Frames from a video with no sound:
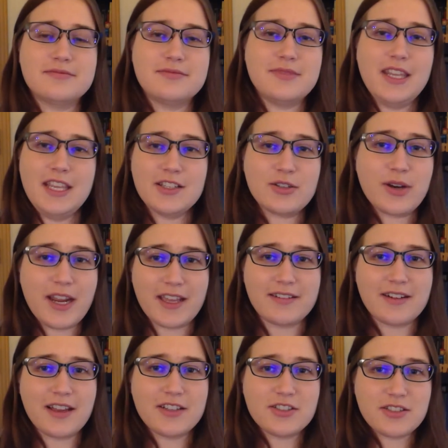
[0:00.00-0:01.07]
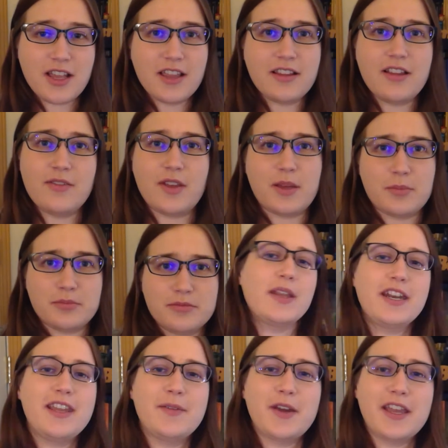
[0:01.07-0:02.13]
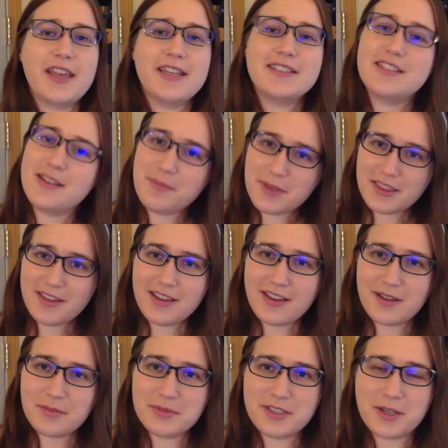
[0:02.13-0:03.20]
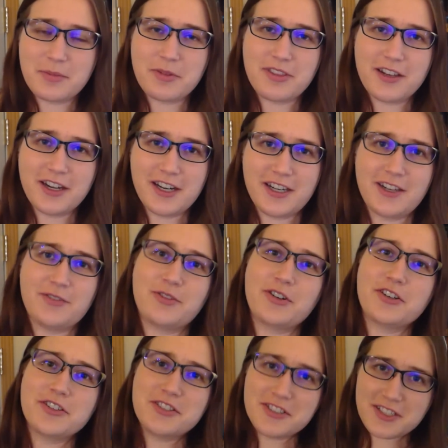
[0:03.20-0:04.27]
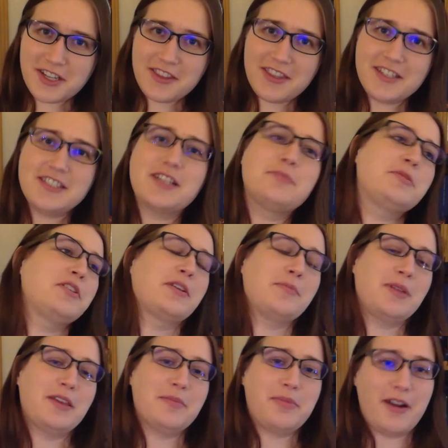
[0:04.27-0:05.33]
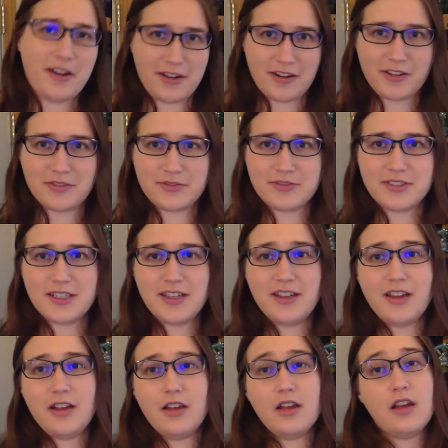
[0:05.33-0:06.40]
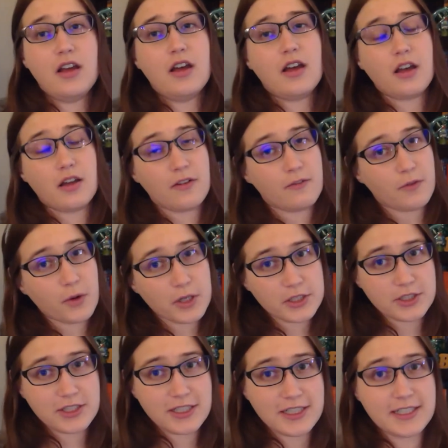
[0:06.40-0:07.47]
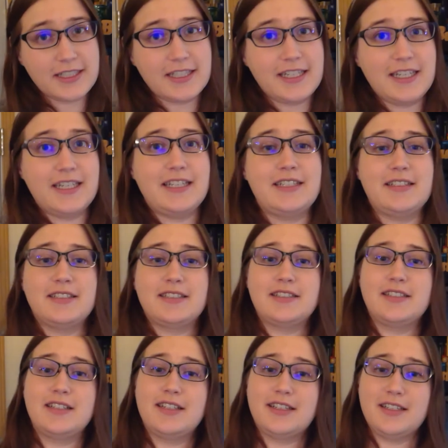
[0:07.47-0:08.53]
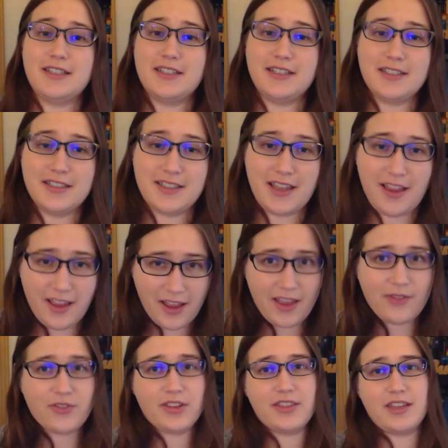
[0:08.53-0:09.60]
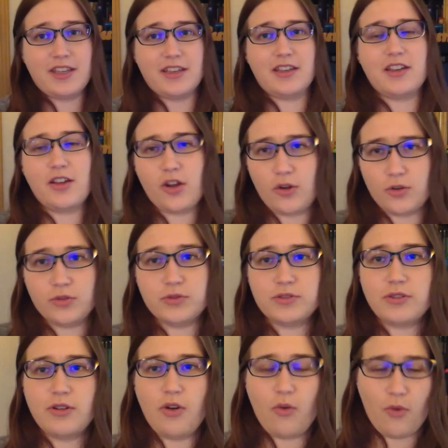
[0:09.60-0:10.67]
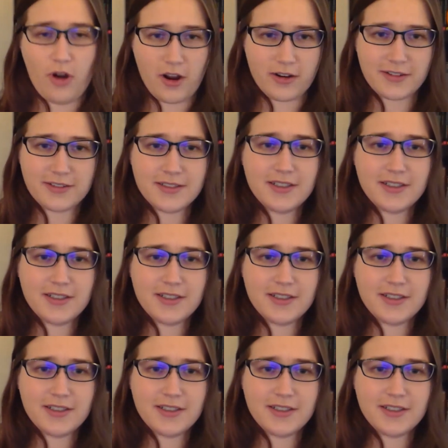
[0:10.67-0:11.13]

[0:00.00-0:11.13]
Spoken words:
he's great. I love him. So anyway, Timothy comes up with an idea for a stunt that Dumbo can be a part of. Unfortunately, everything goes wrong.